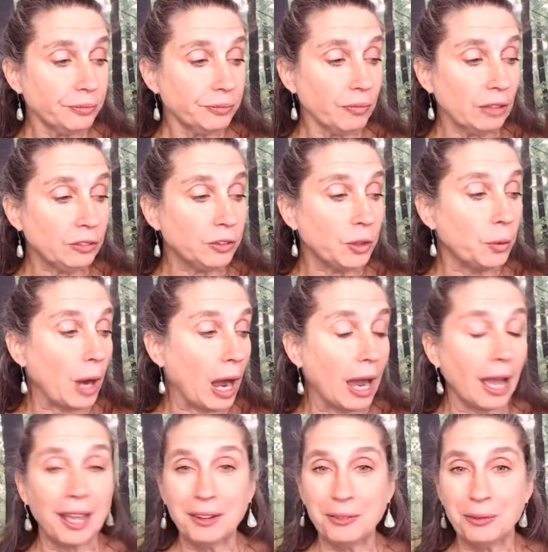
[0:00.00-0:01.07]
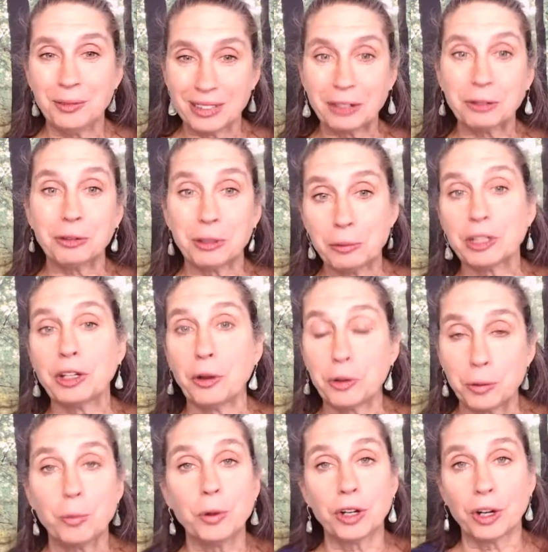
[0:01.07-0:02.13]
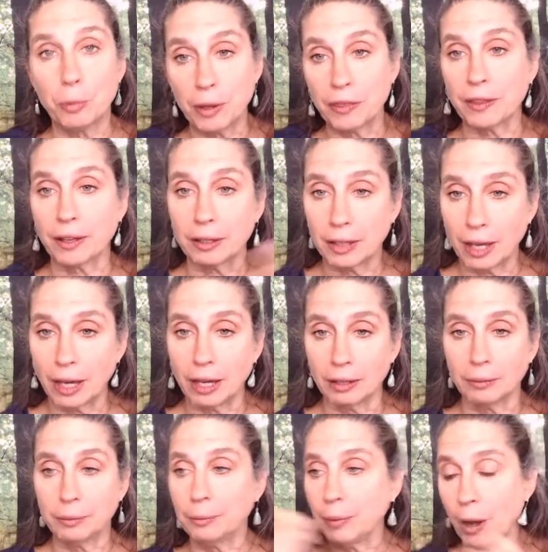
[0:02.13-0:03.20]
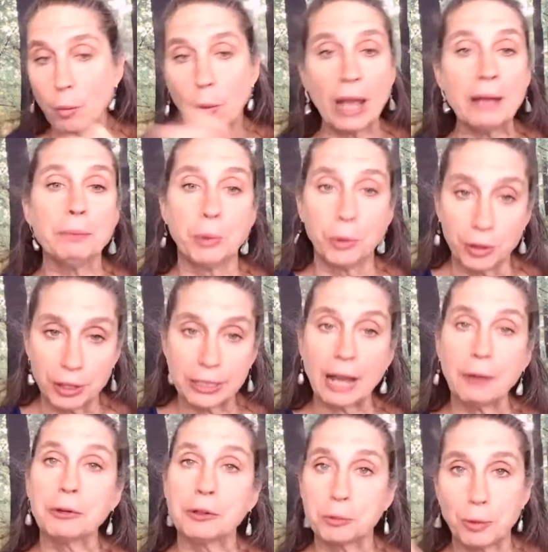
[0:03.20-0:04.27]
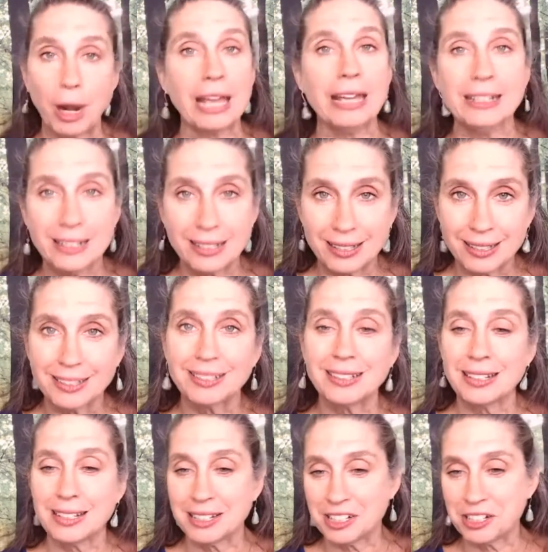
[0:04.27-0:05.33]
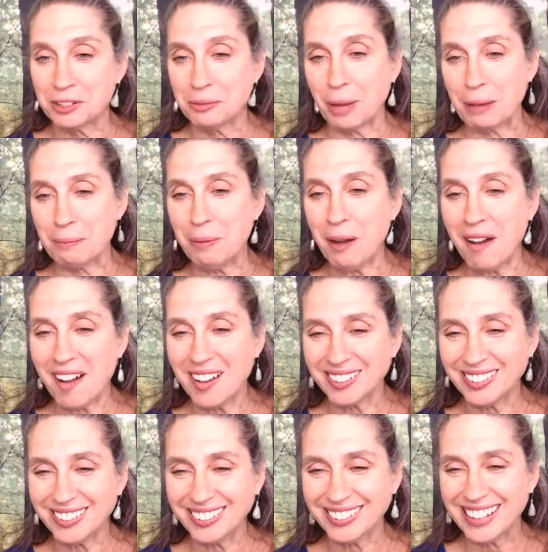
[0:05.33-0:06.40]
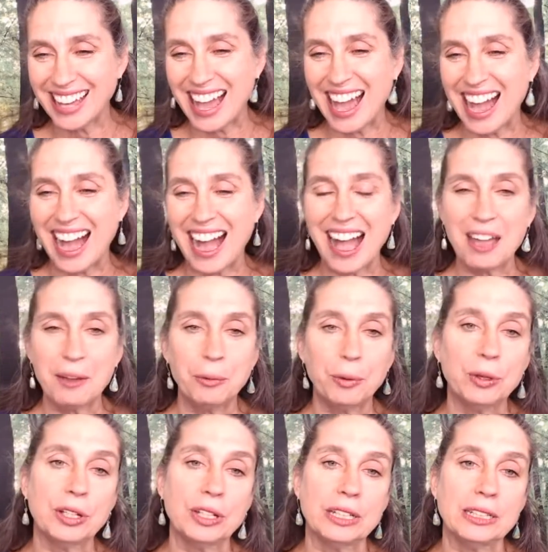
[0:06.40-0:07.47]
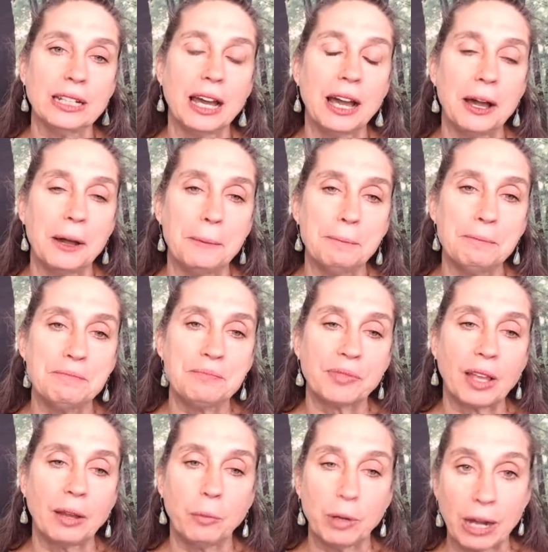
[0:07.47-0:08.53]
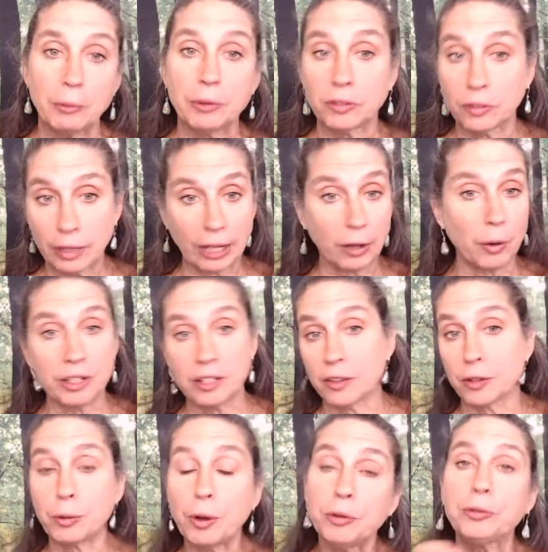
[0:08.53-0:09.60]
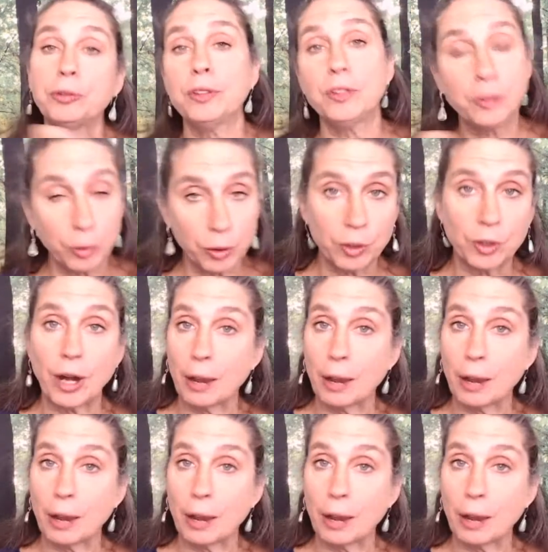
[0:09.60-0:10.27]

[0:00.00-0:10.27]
so I literally would go to work with a whiteboard, and I would write to my boss. I would, when I was like going to the grocery store,